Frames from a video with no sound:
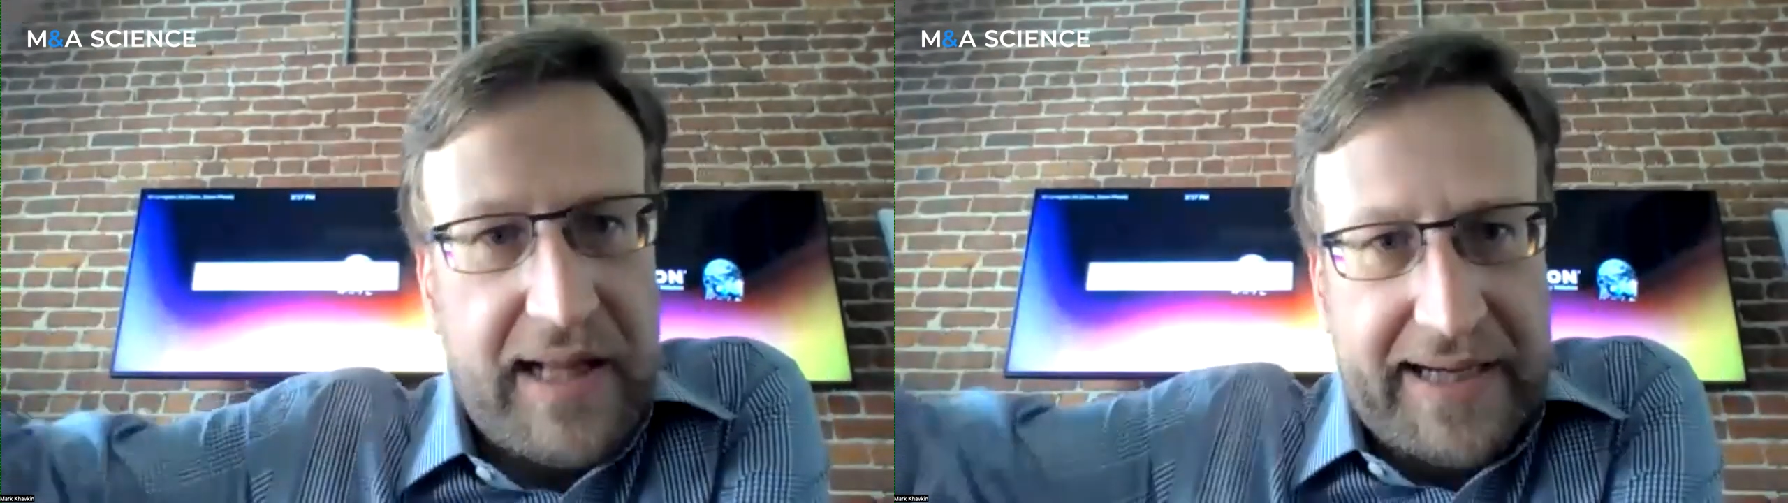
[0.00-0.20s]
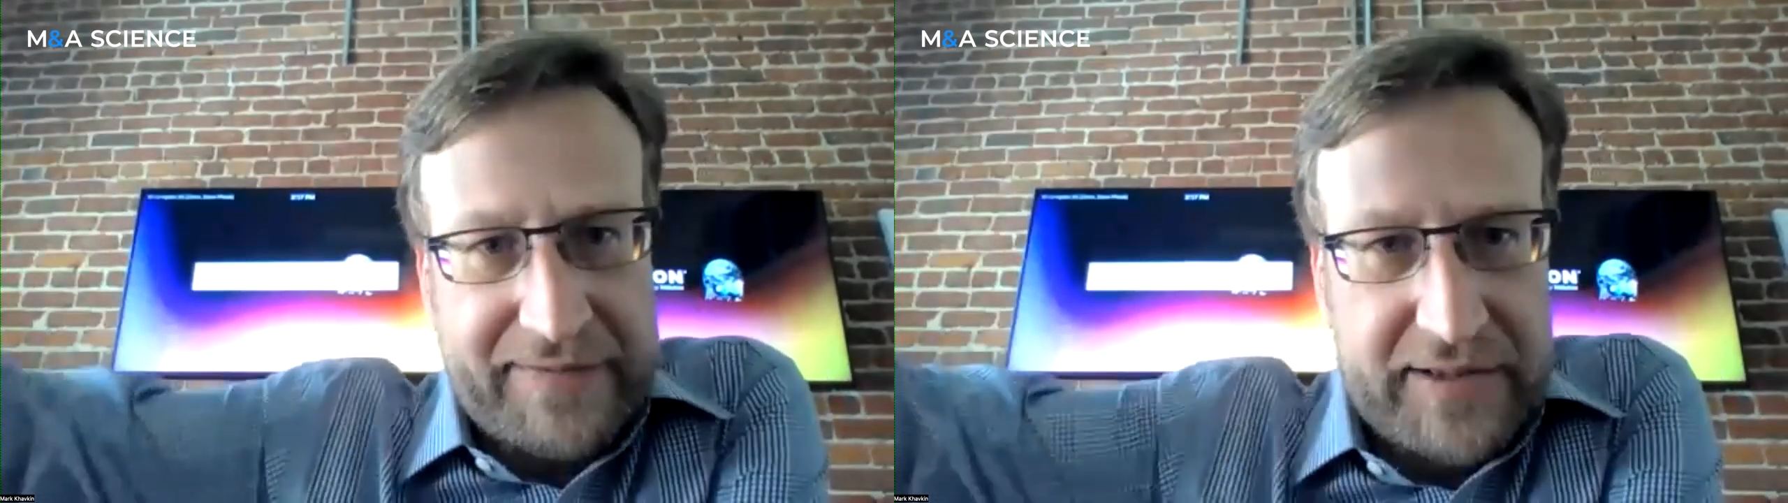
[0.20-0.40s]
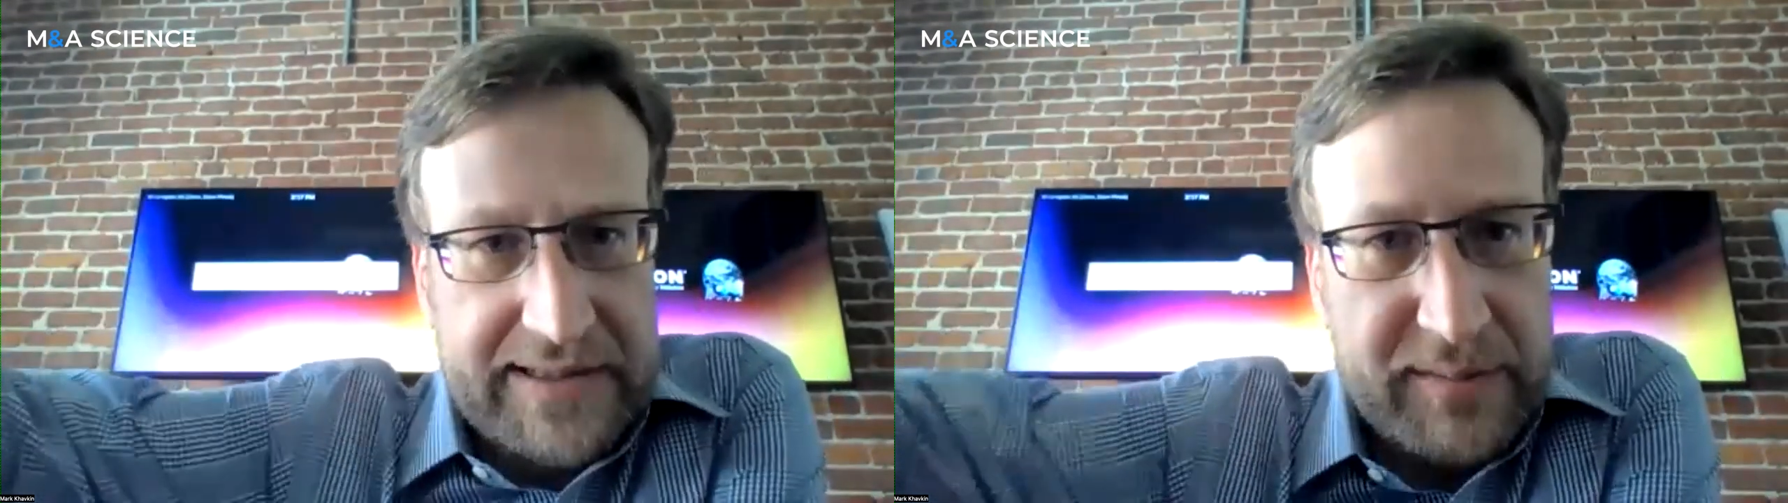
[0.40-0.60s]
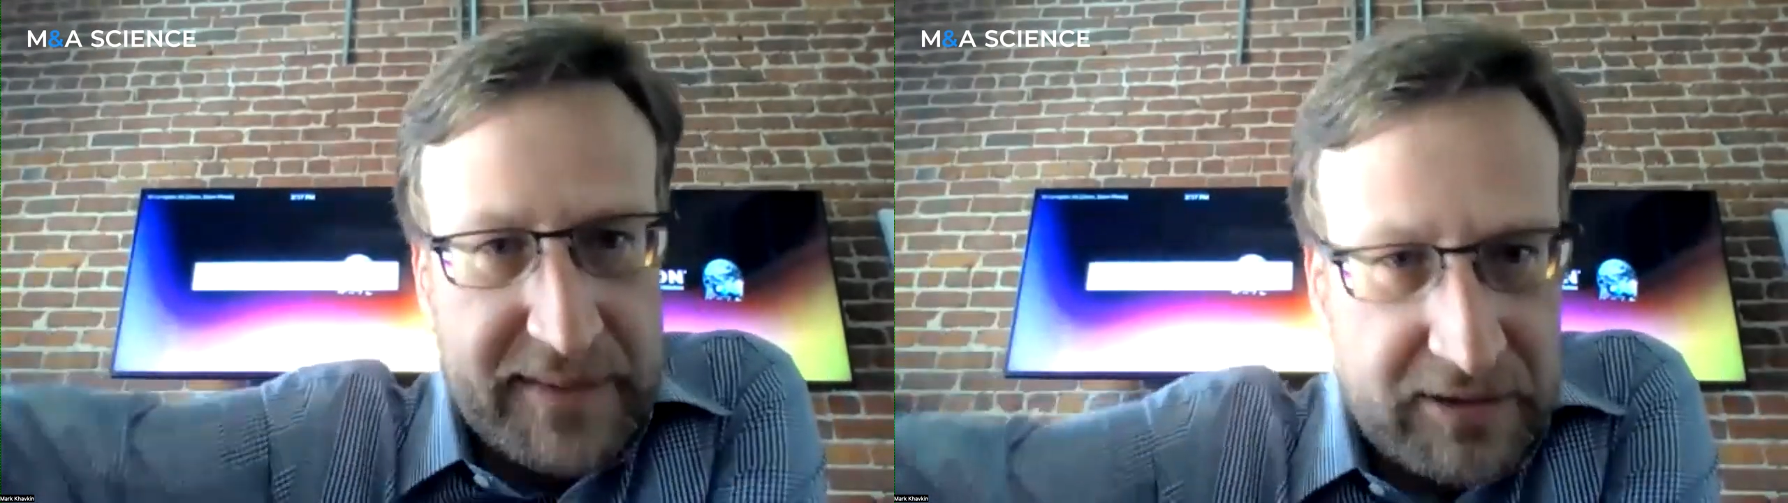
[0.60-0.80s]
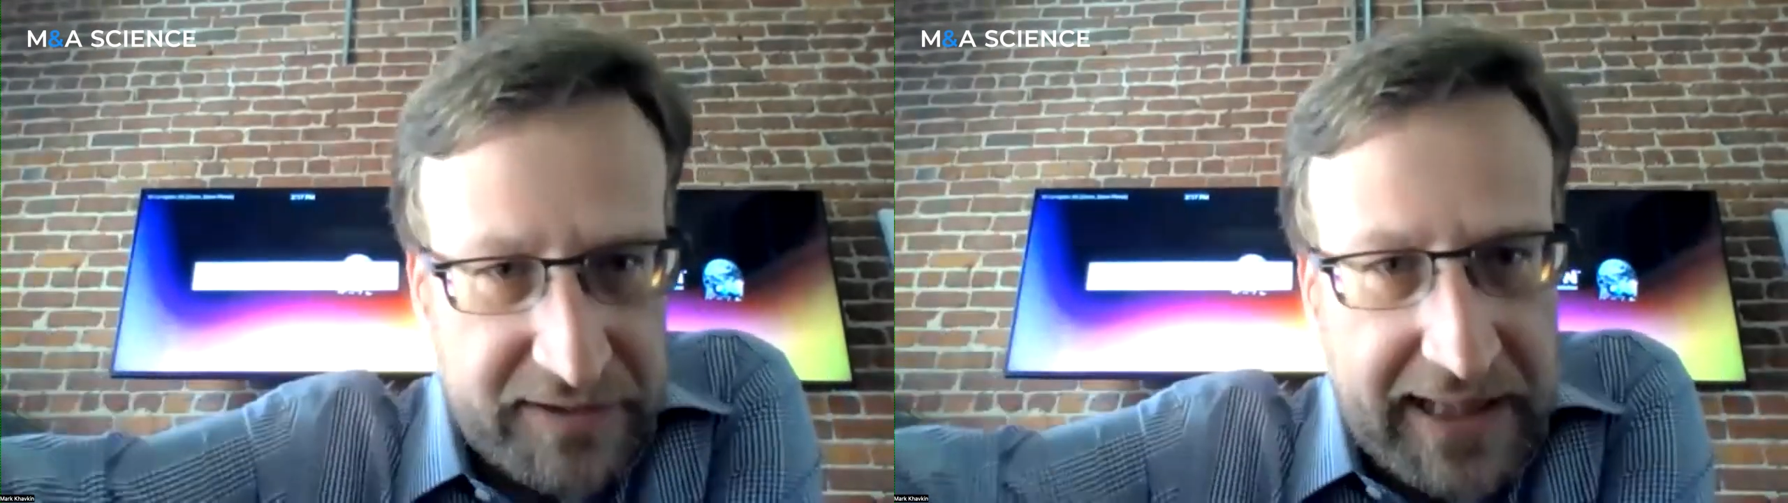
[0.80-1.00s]
after some
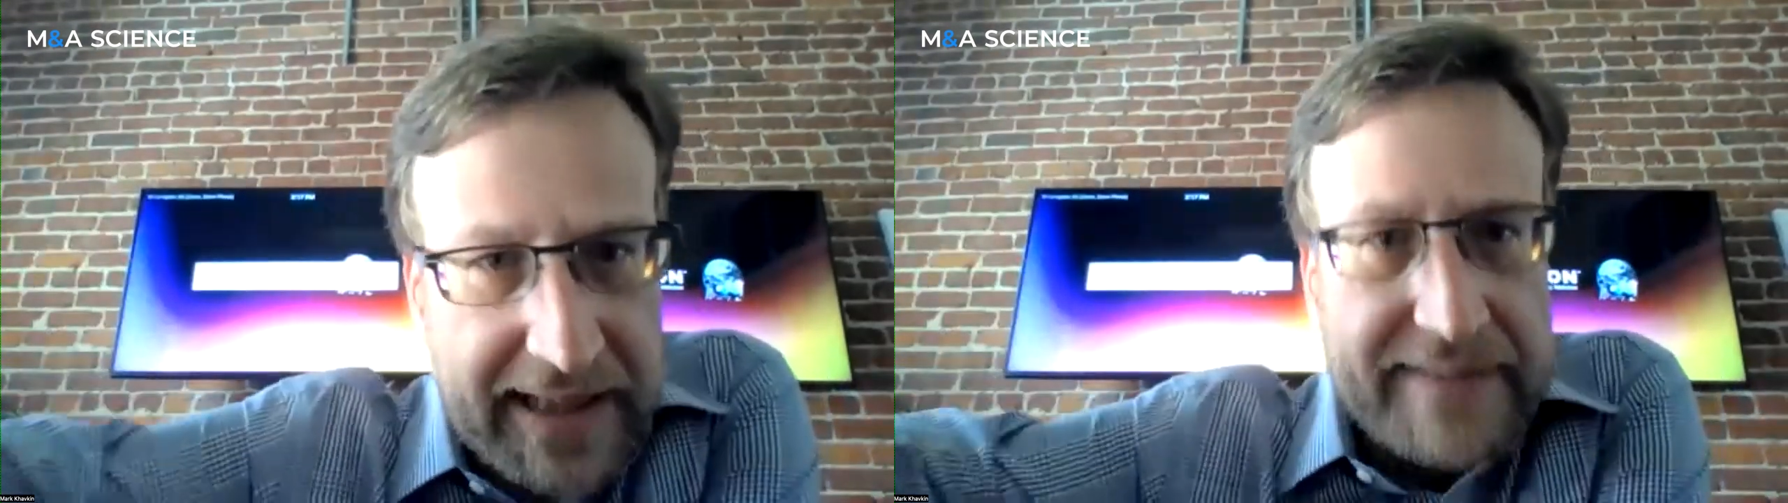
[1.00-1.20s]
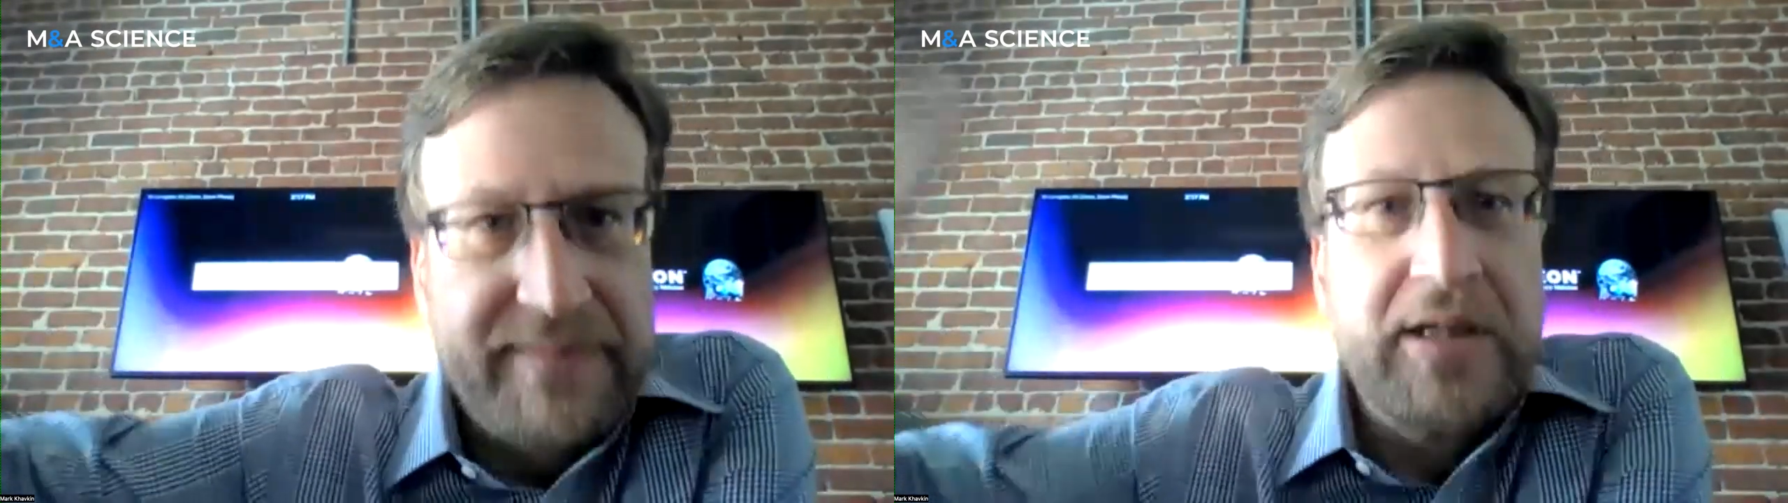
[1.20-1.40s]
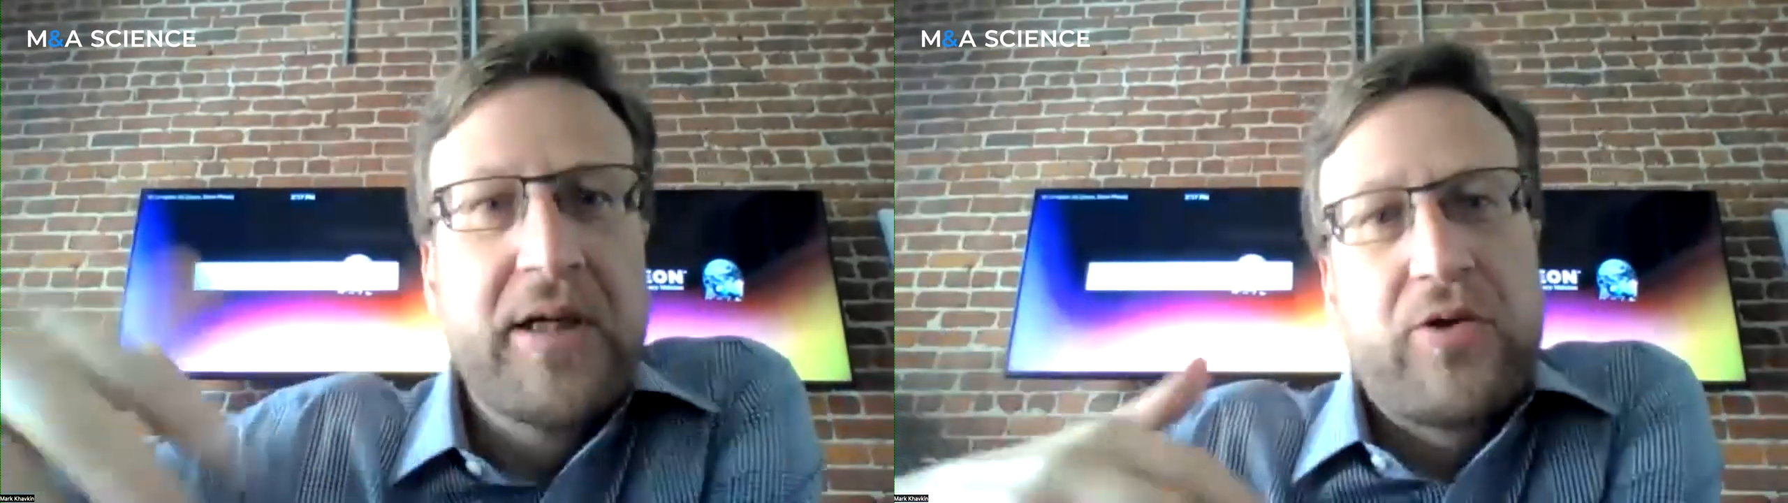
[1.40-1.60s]
amount of time,